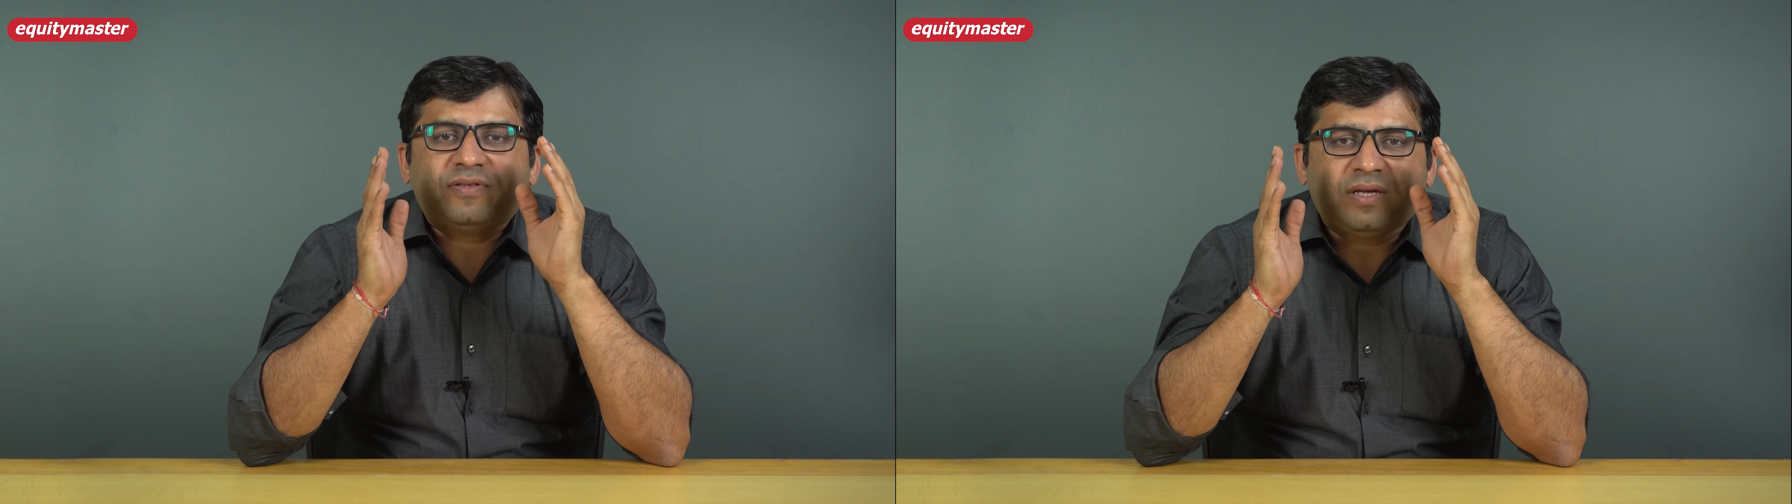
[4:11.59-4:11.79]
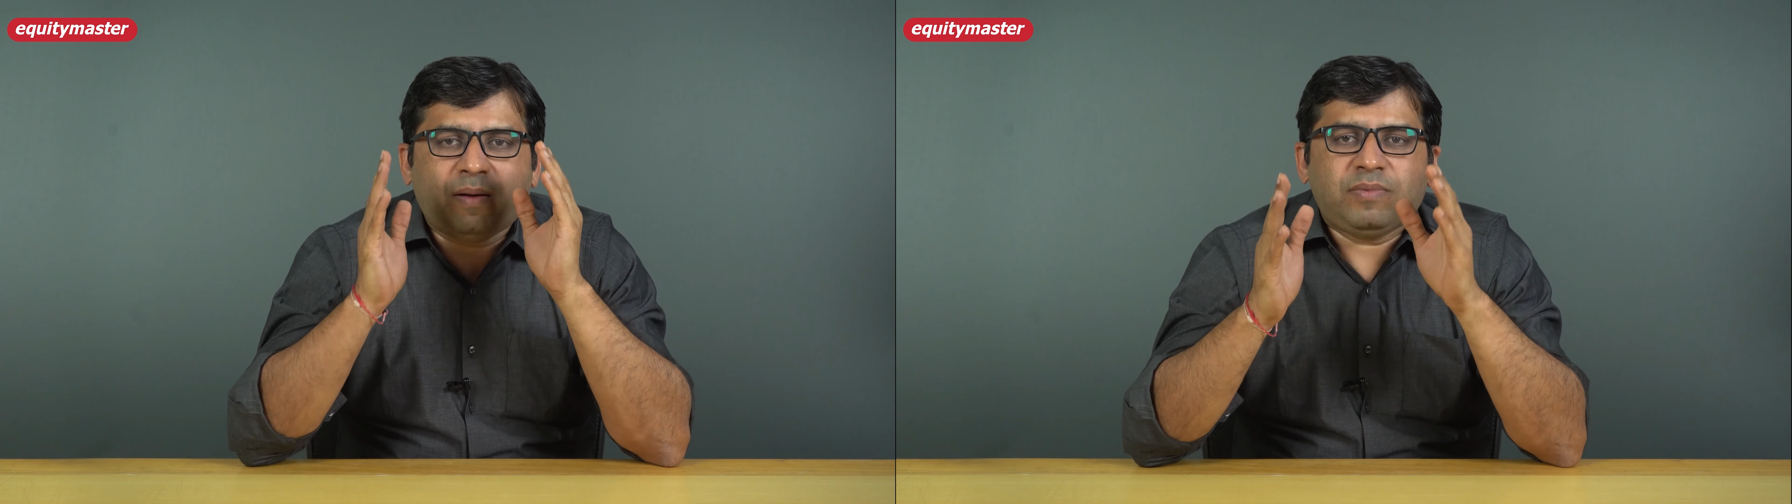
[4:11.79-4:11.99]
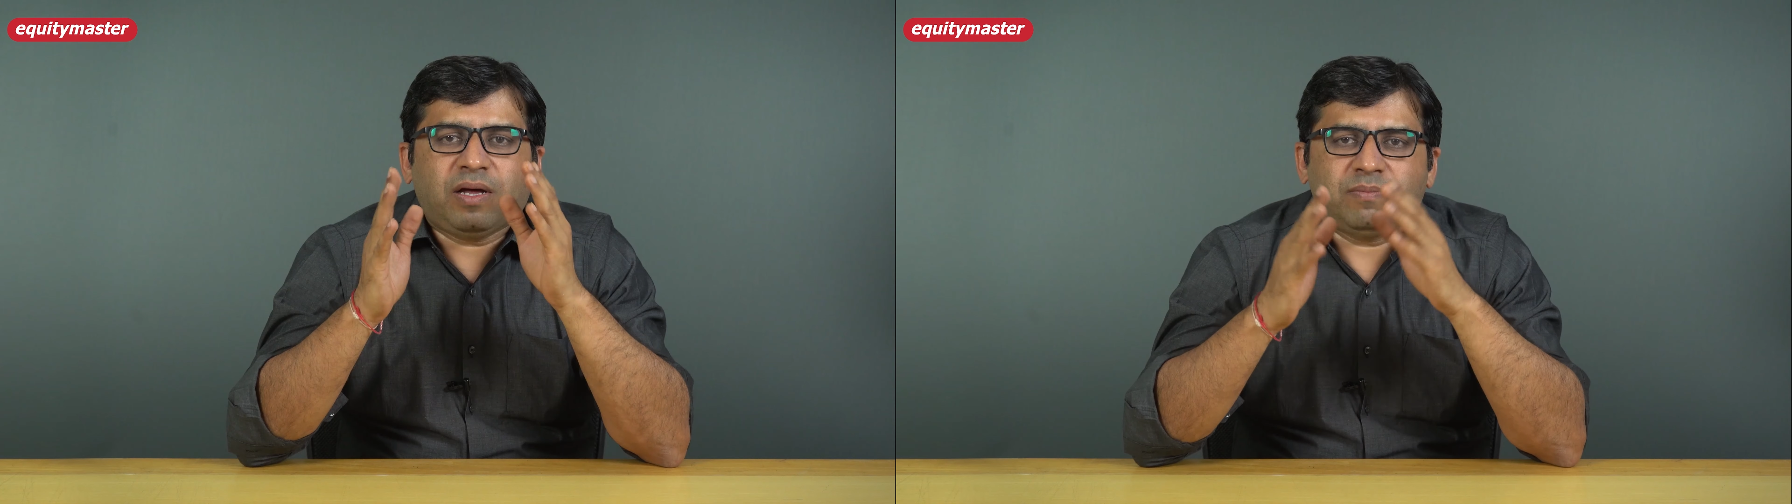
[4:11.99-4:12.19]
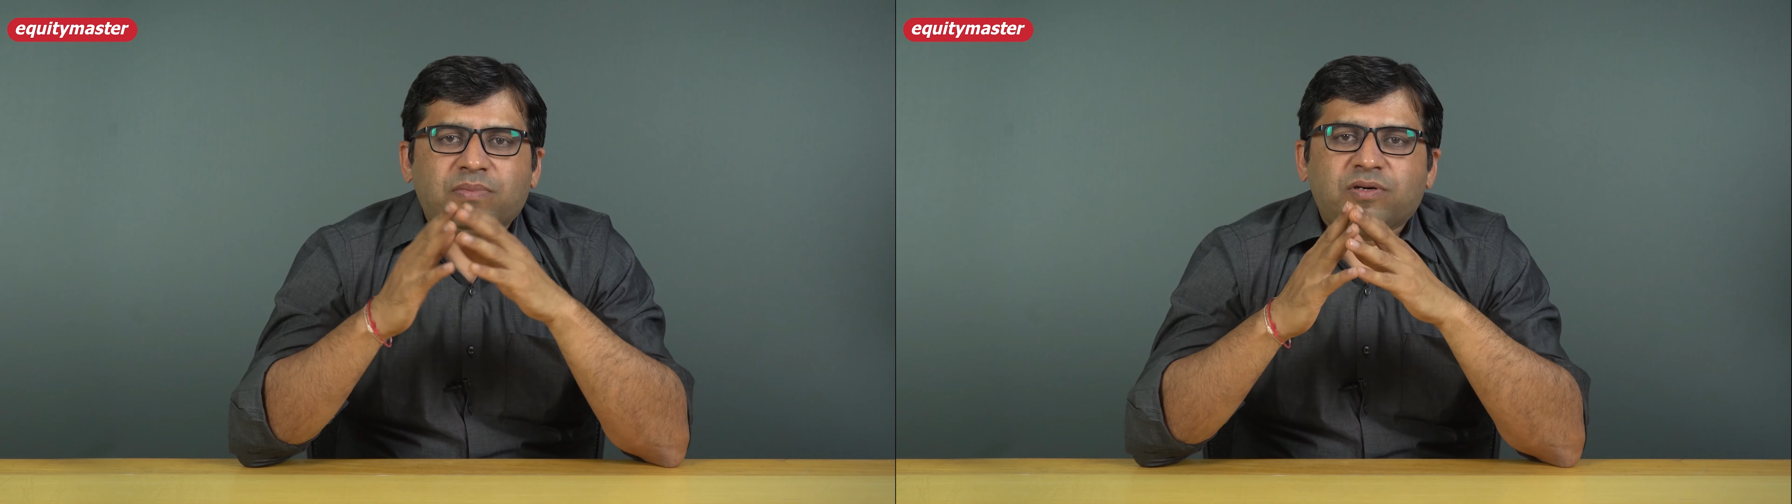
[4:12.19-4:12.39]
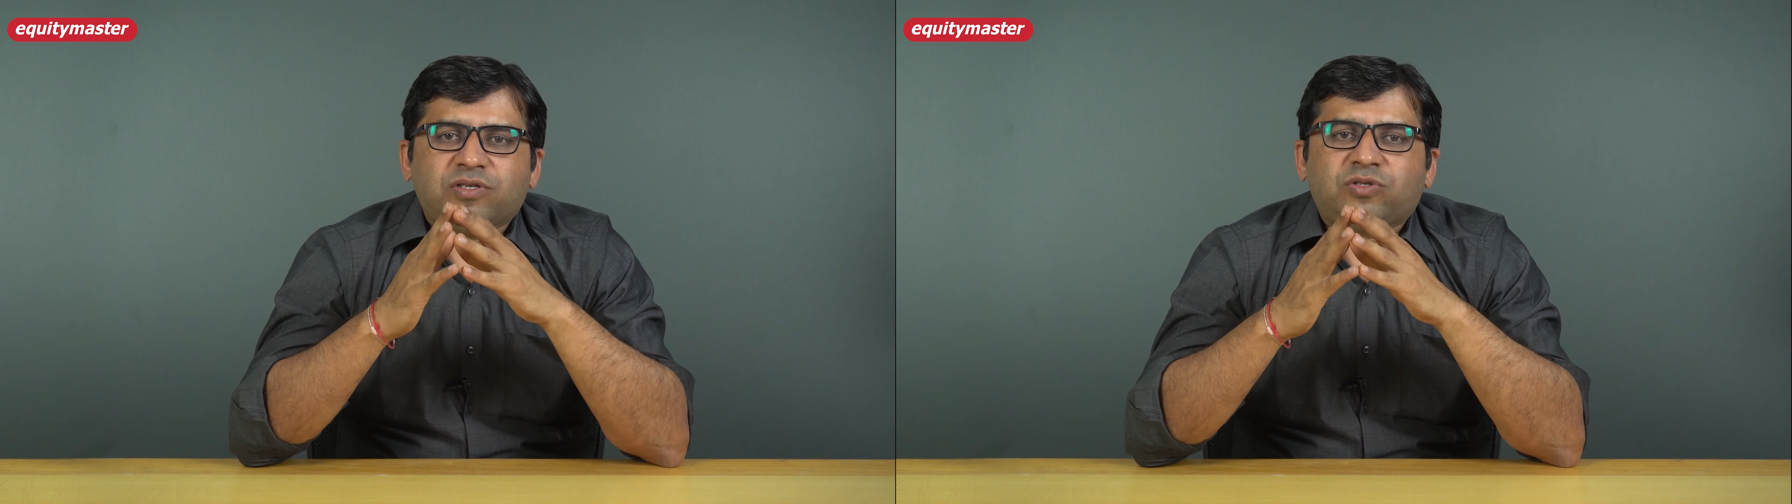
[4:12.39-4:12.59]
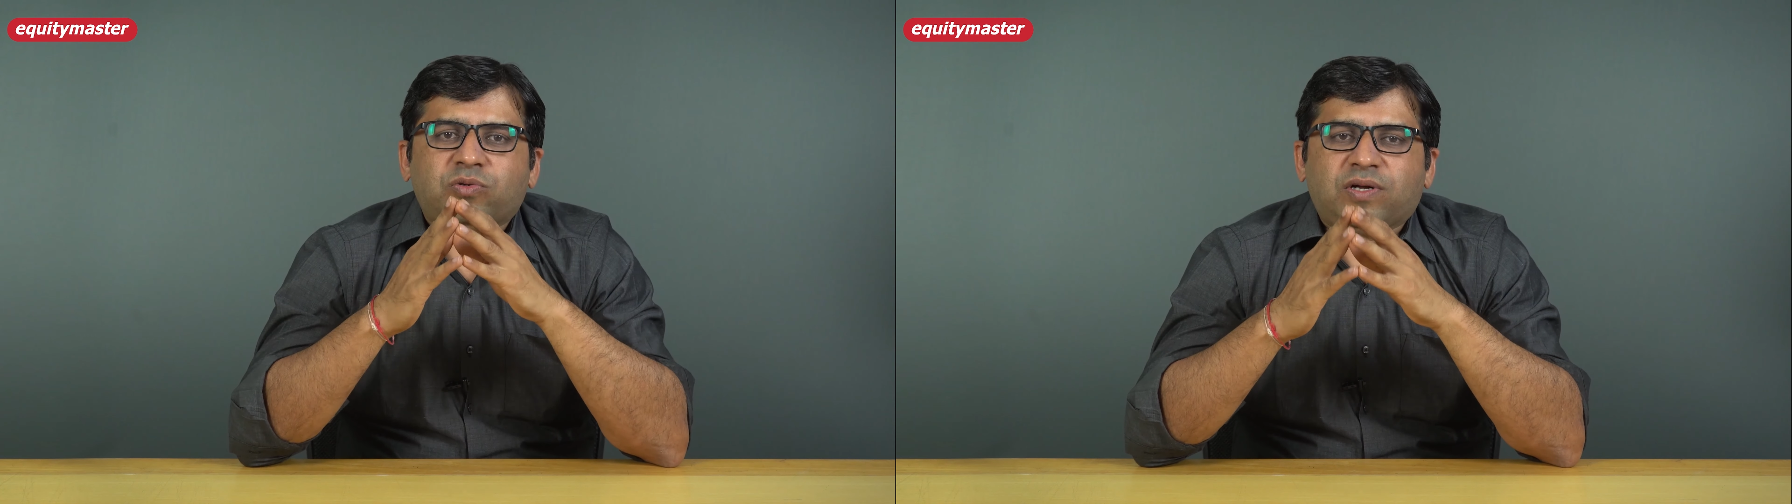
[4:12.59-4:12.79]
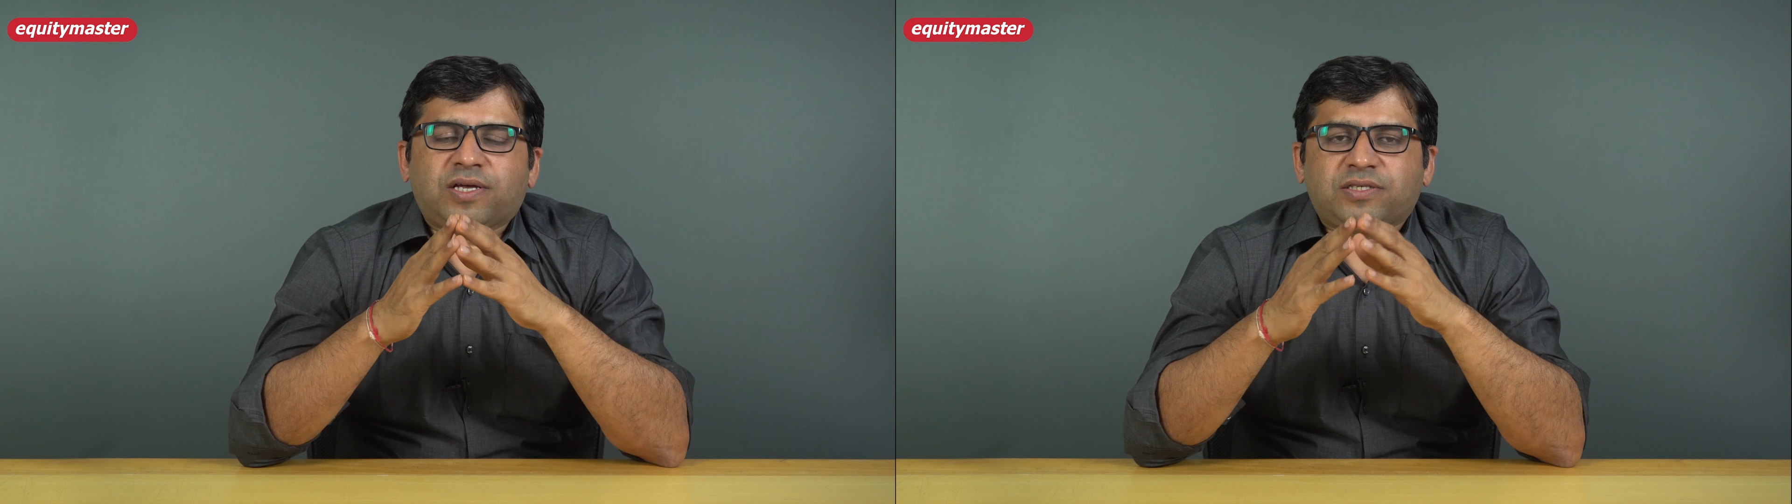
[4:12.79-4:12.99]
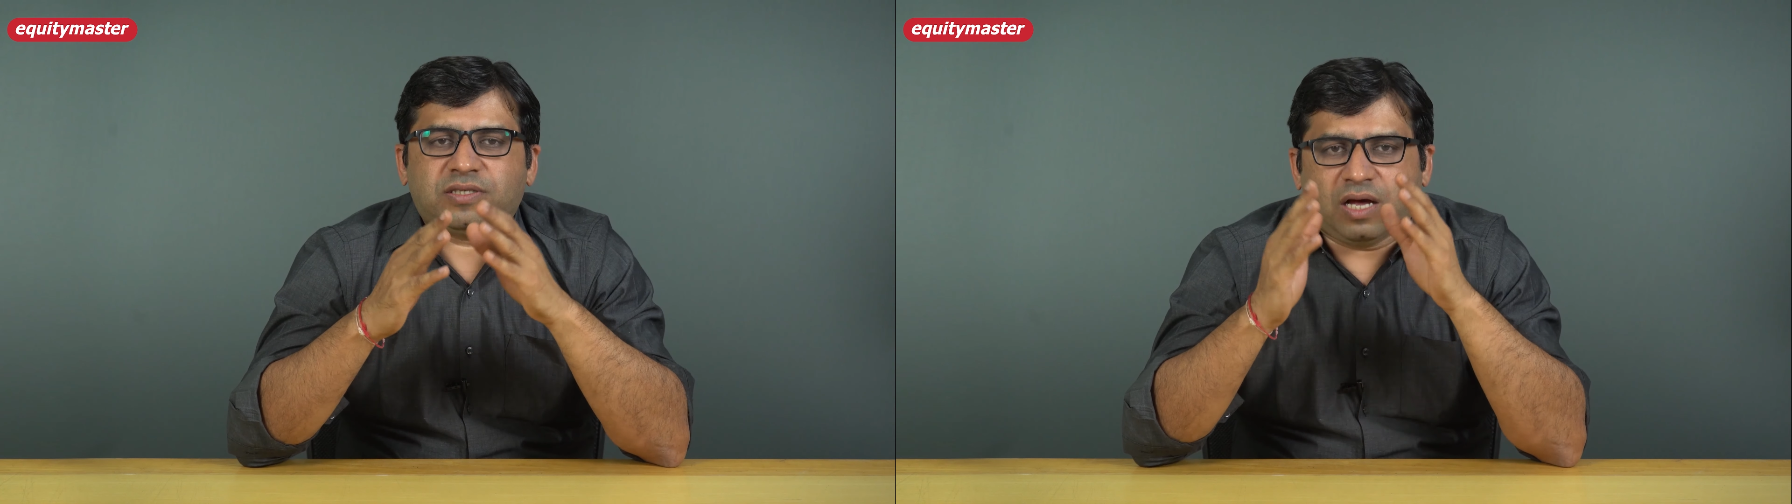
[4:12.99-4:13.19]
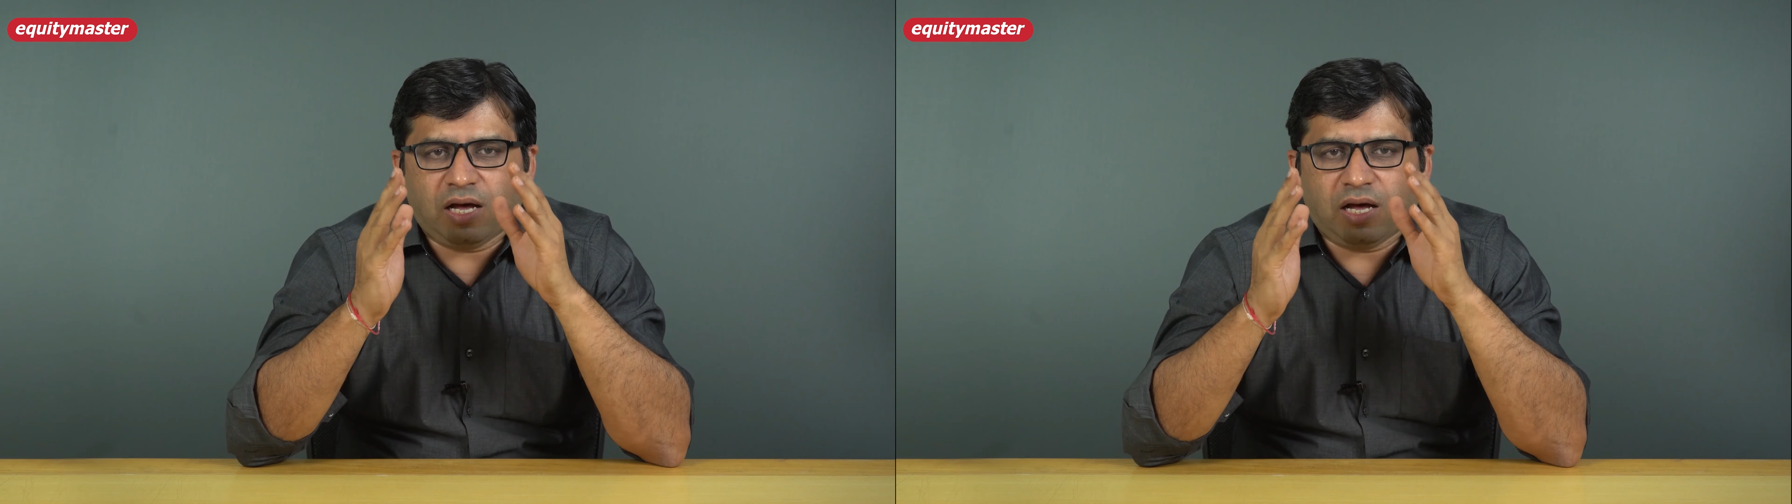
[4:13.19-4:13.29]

some numbers to rest